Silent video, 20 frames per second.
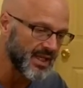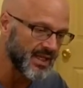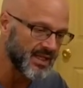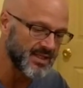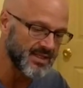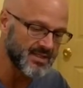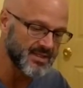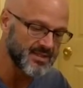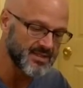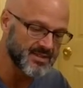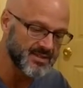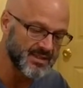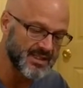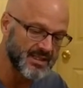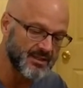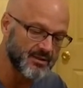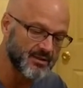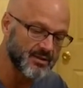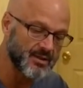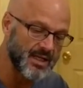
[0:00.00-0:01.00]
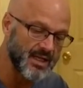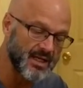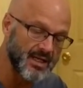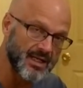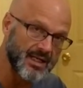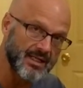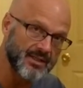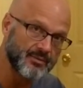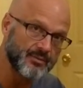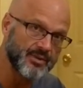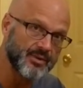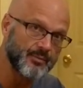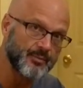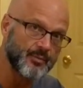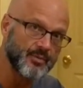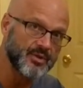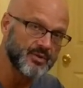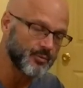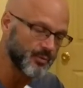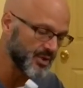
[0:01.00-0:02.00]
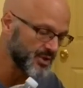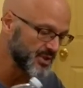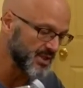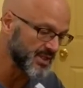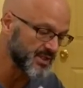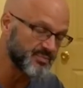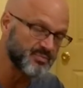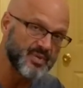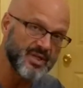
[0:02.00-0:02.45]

is later on, when she gets